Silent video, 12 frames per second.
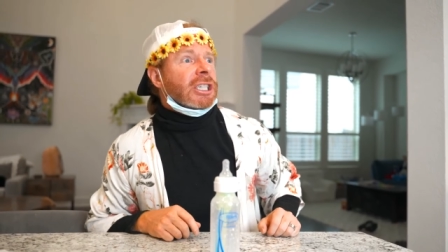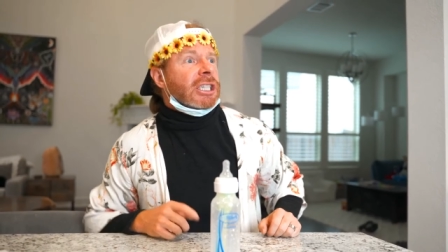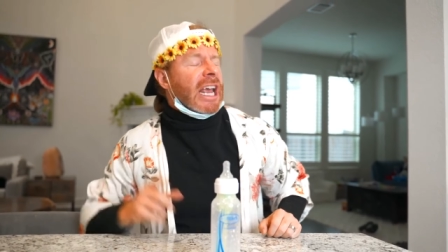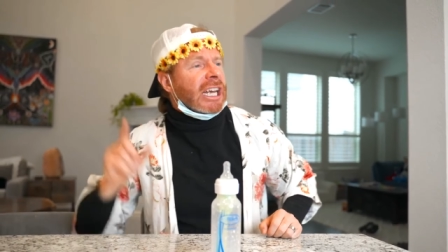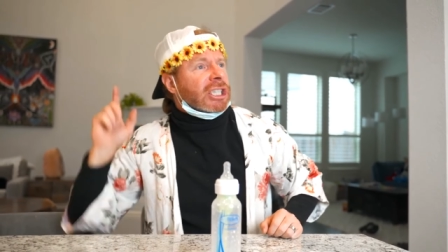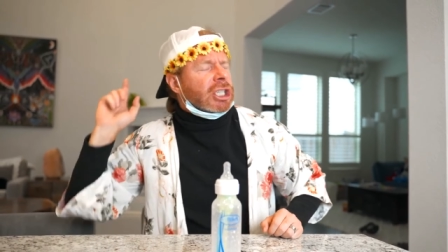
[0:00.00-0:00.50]

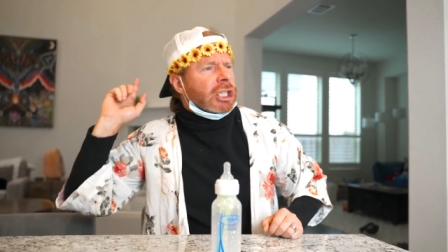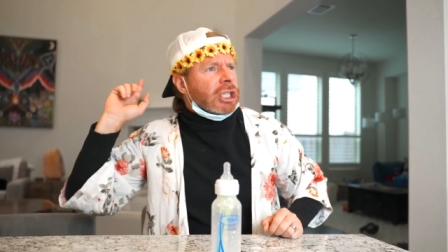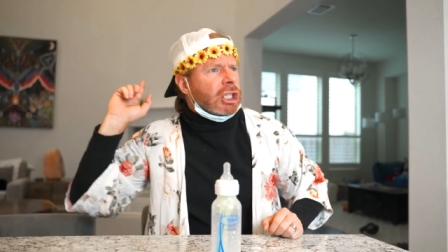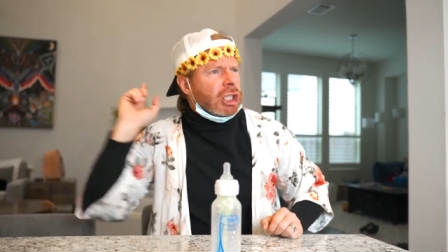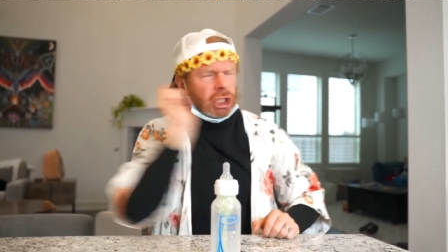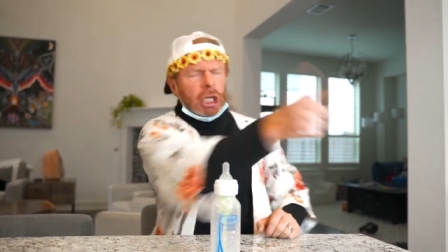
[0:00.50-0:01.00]
And to
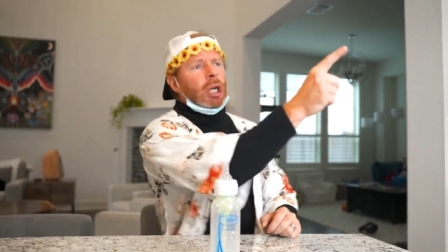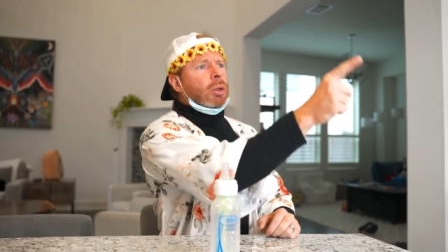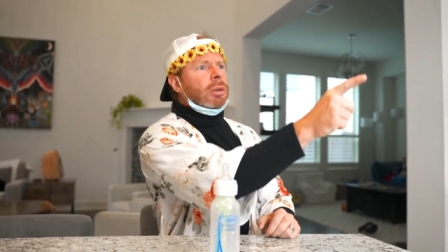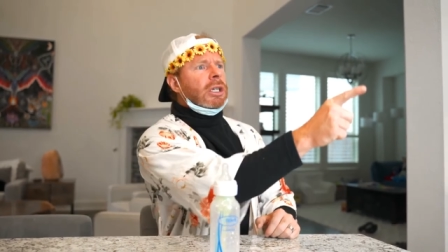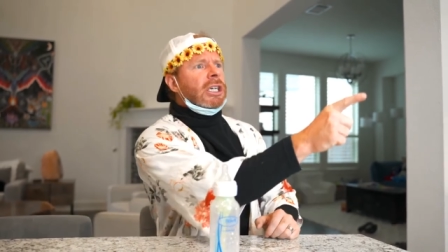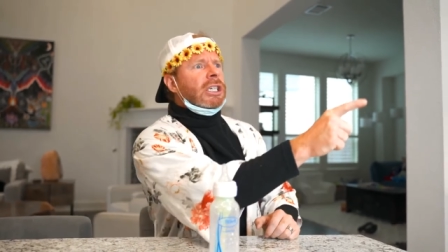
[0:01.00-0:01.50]

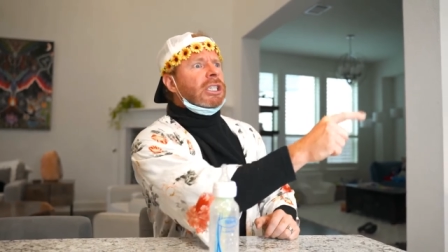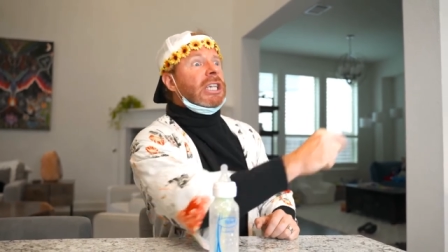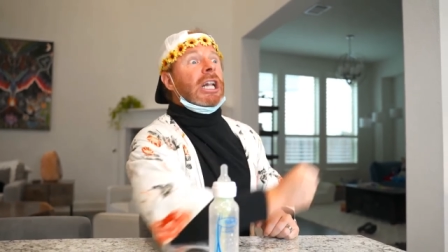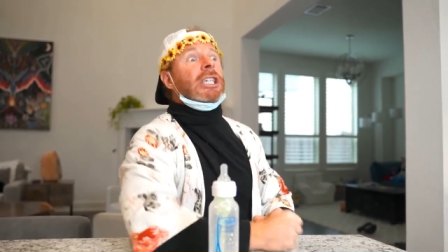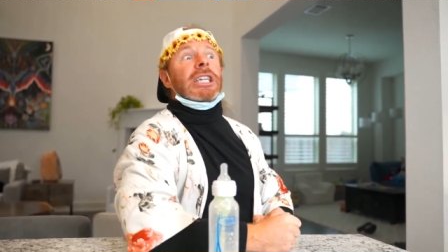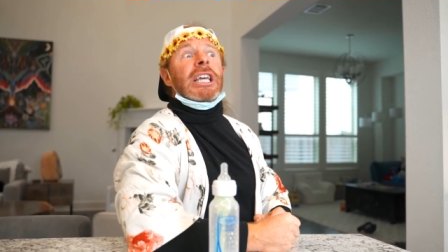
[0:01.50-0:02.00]
you, tell